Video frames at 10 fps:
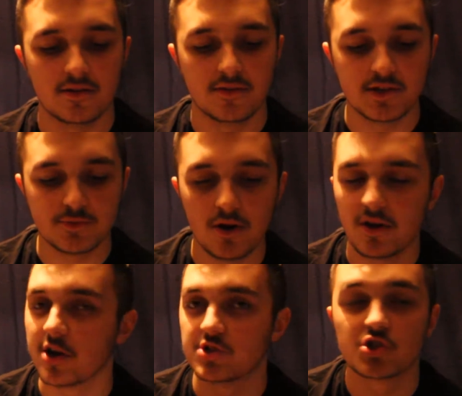This
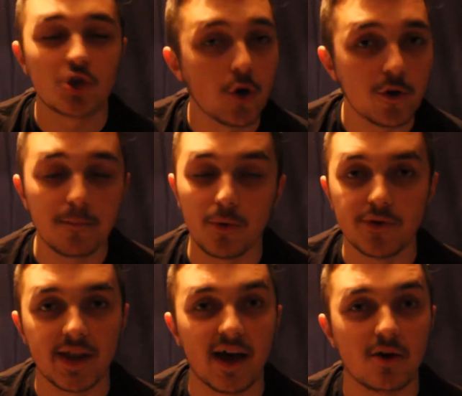one I just couldn't
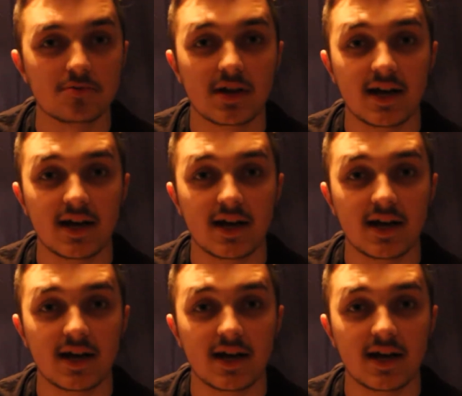put down